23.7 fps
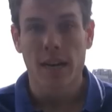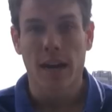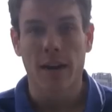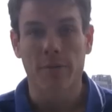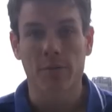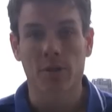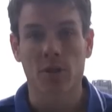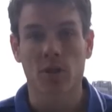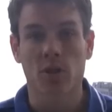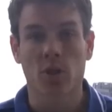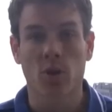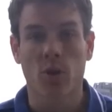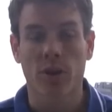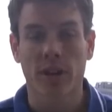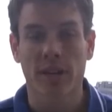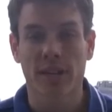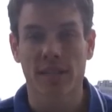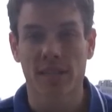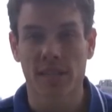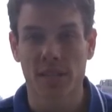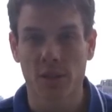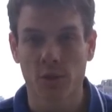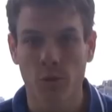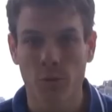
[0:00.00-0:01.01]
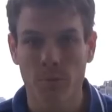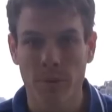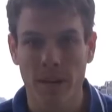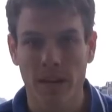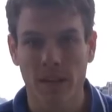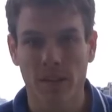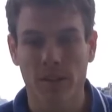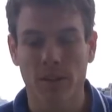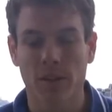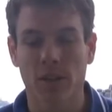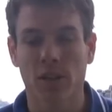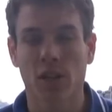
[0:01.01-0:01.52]
After scoring a silver
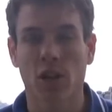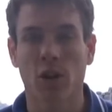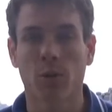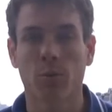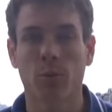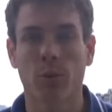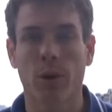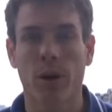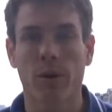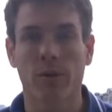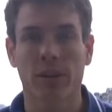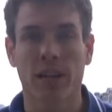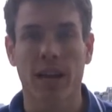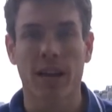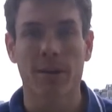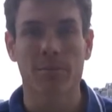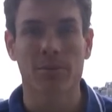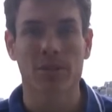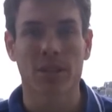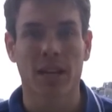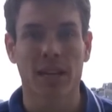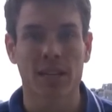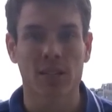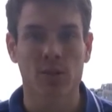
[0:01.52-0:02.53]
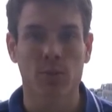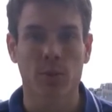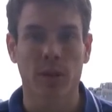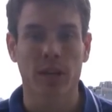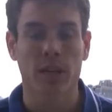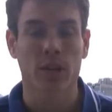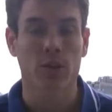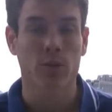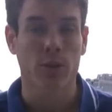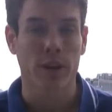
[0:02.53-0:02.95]
medal at the Commonwealth Games last week,